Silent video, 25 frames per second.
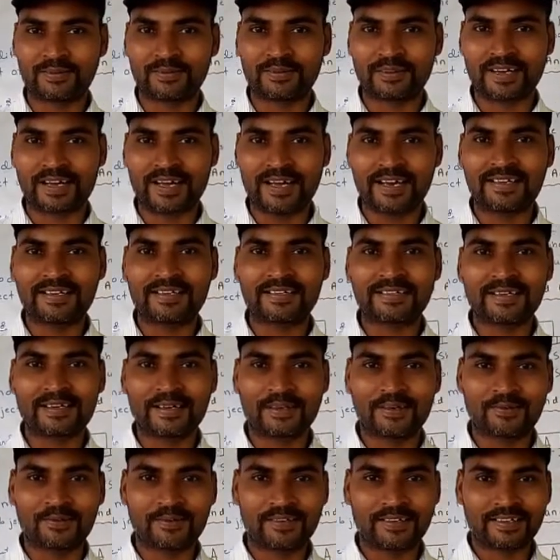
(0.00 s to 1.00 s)
look at
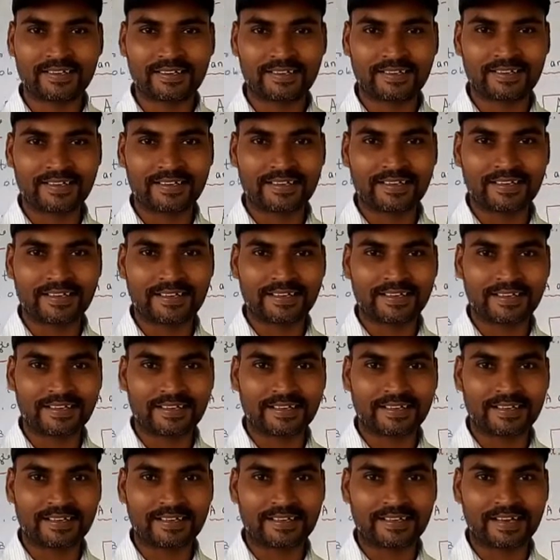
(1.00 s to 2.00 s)
our
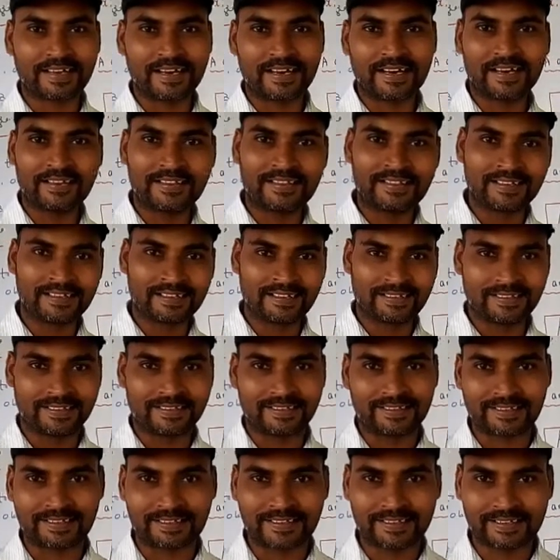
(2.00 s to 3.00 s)

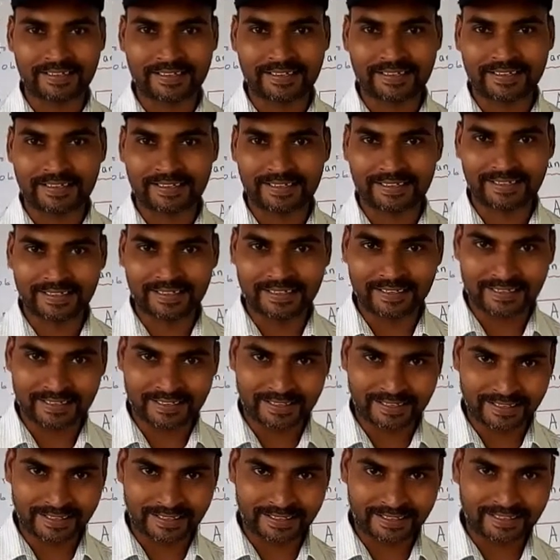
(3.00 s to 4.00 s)
another
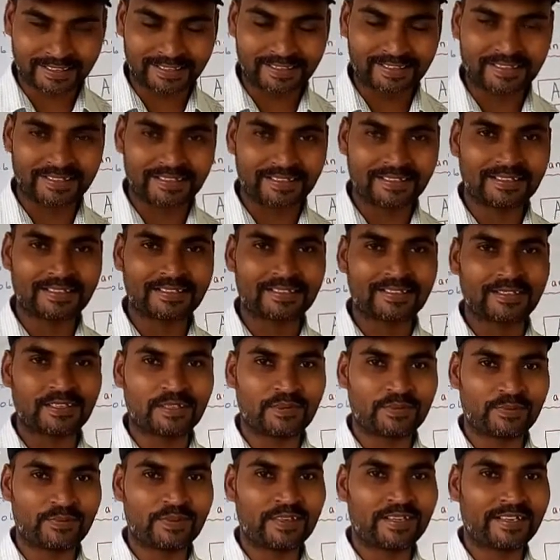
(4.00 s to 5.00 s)
article, that is
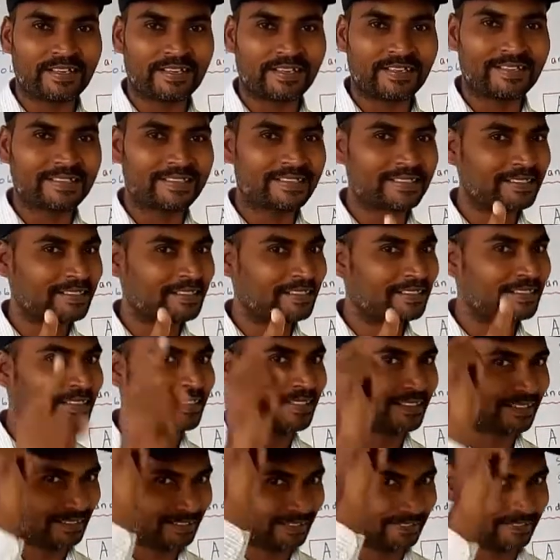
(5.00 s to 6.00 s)
definite article
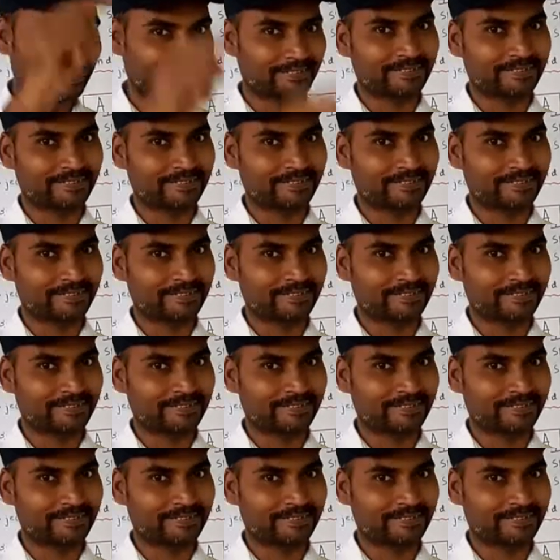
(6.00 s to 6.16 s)
the.